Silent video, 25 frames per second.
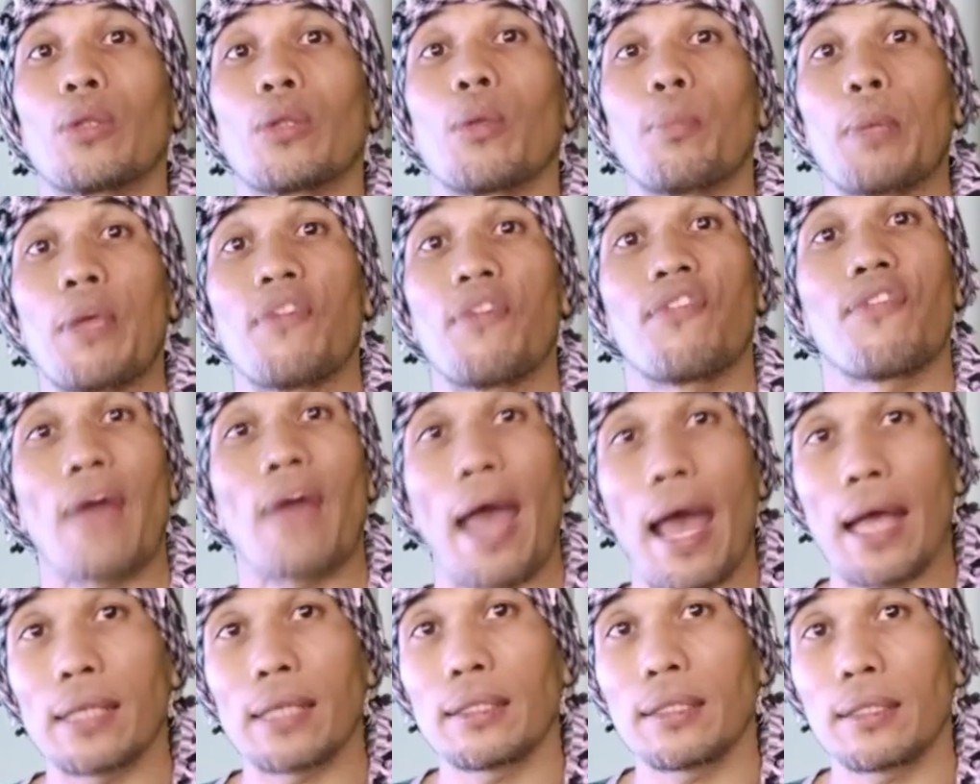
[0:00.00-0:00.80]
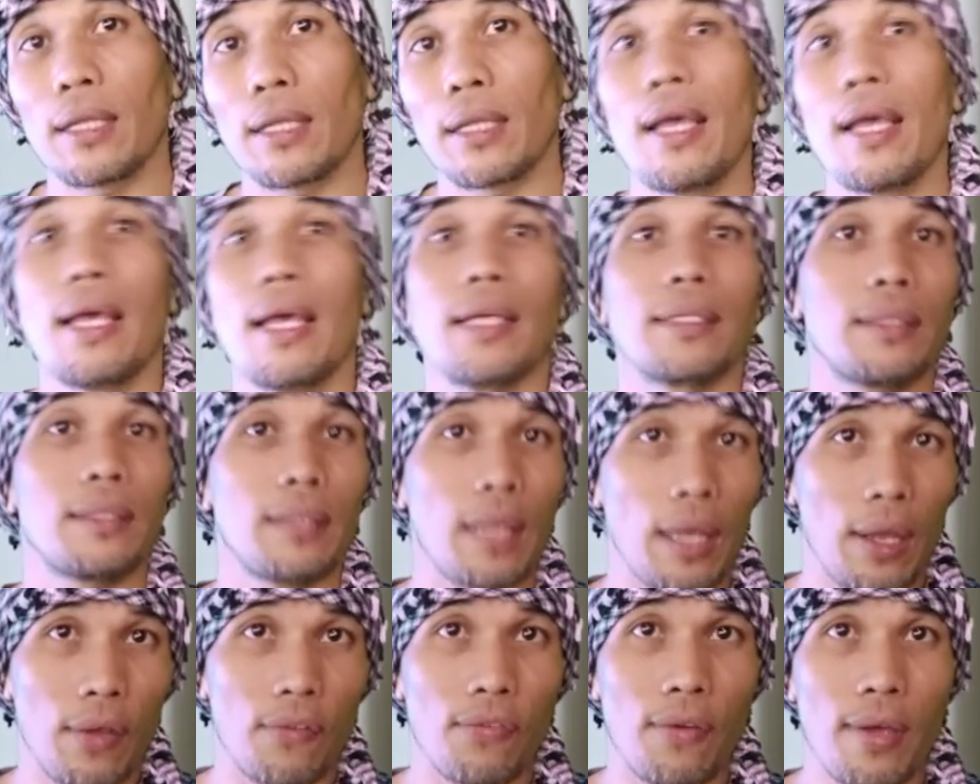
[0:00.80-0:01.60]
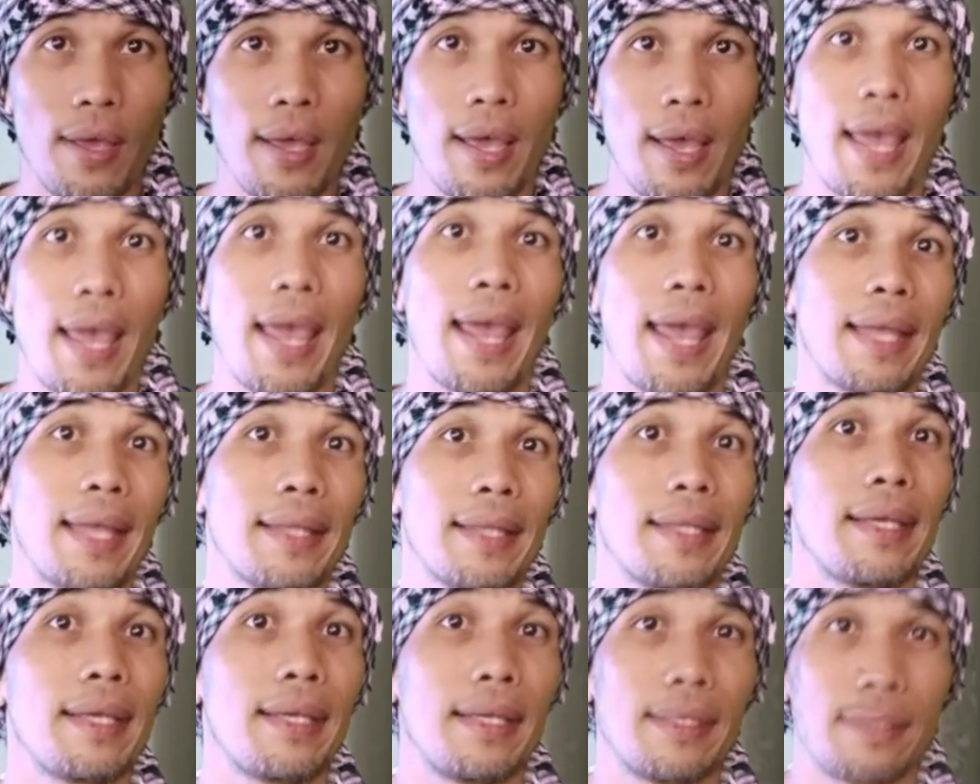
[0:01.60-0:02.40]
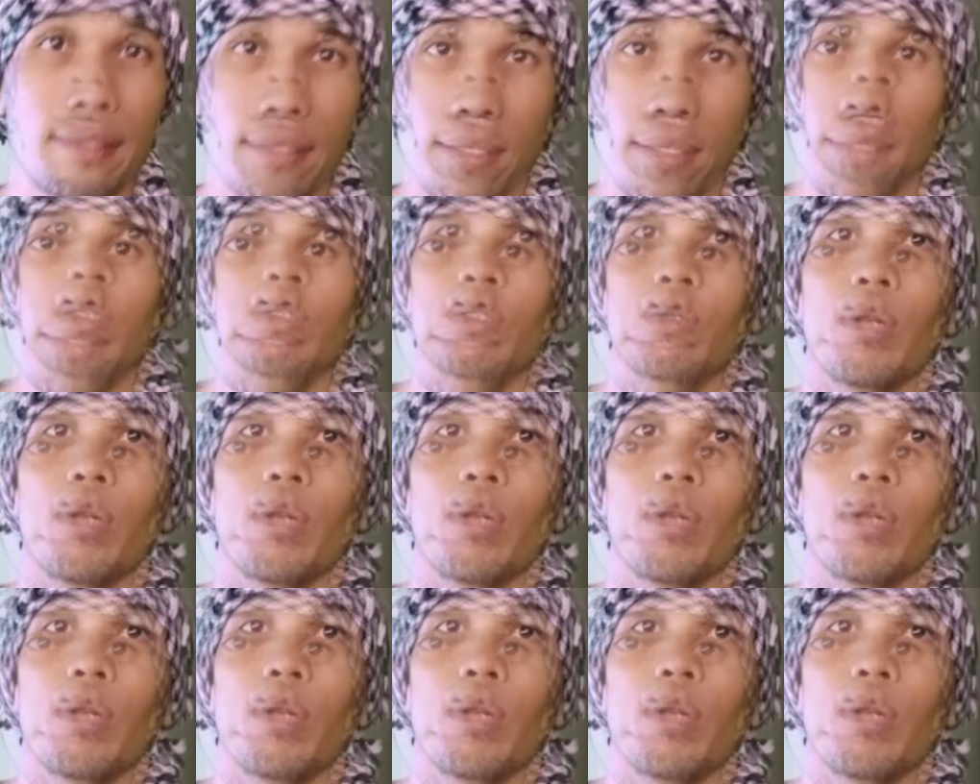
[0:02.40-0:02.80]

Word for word: to be fast, safe, and easy.